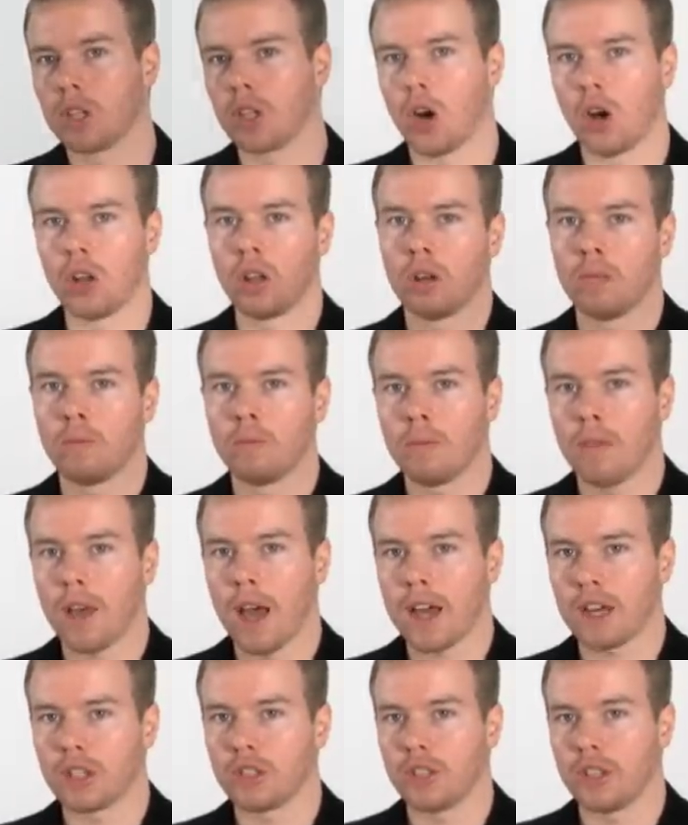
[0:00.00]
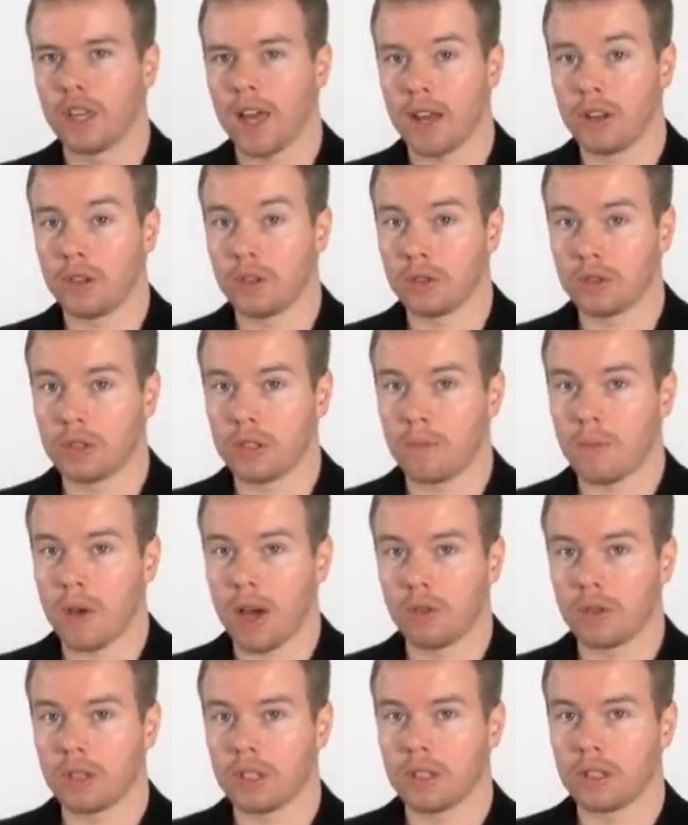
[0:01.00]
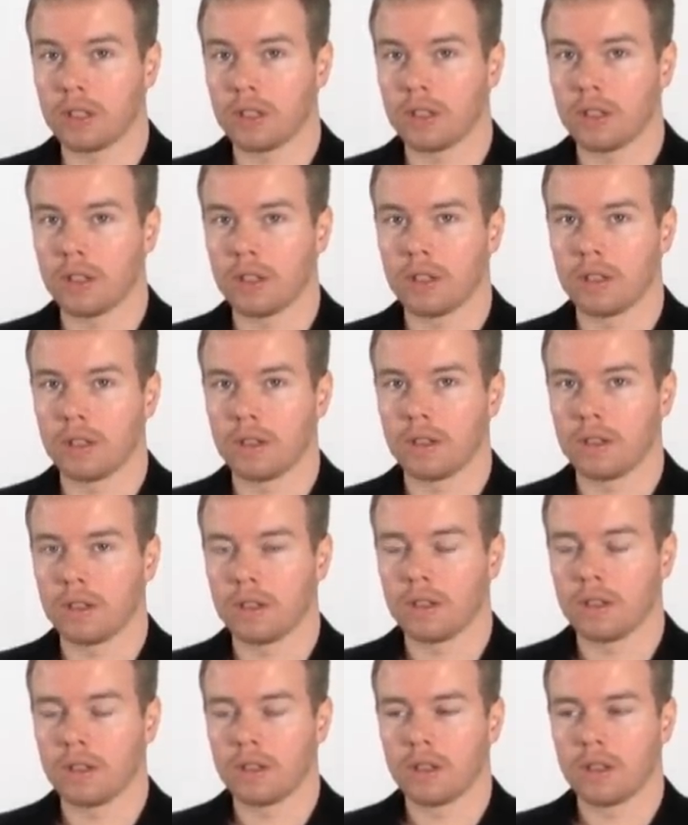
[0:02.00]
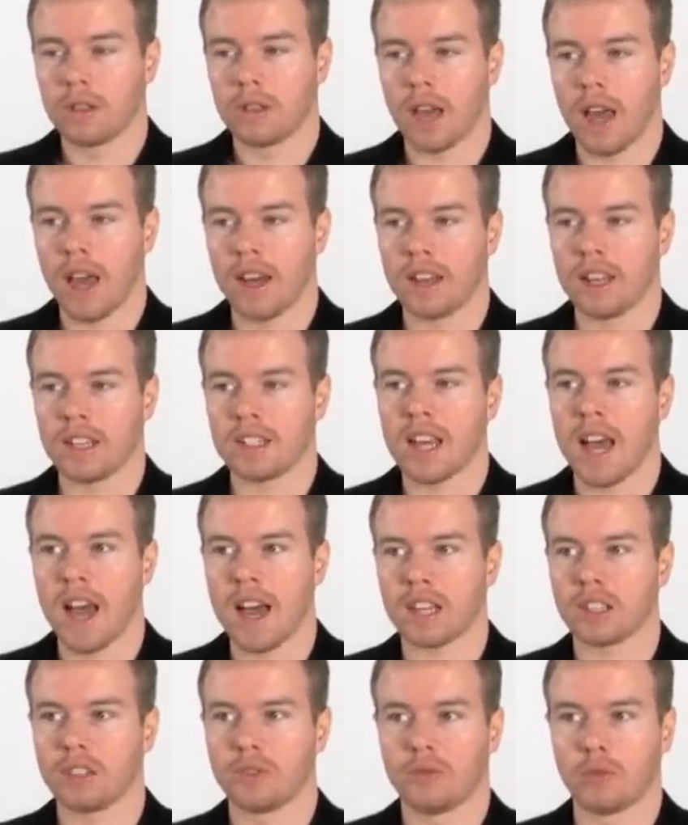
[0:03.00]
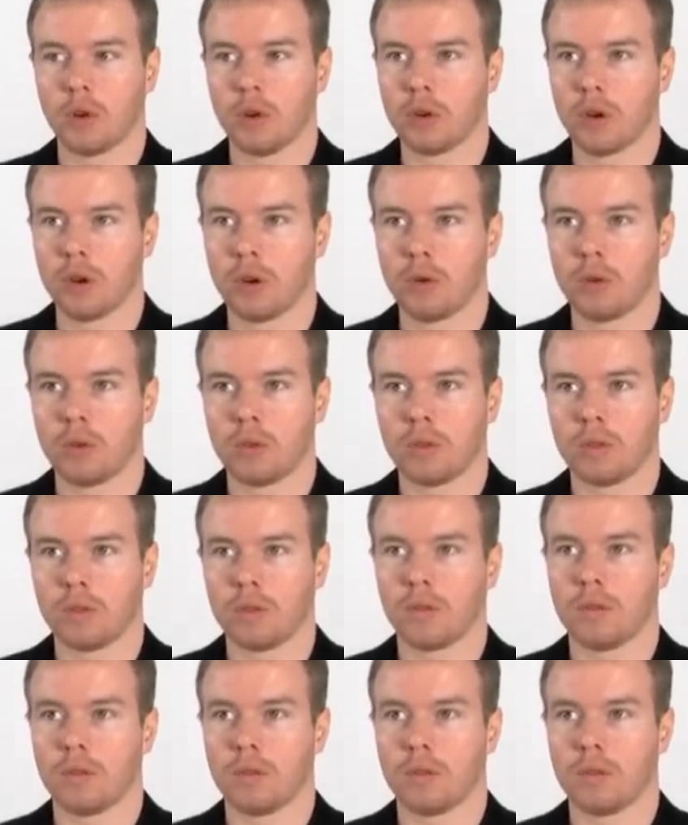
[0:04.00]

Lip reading: Gollum actually enters the mountain and attacks Frodo.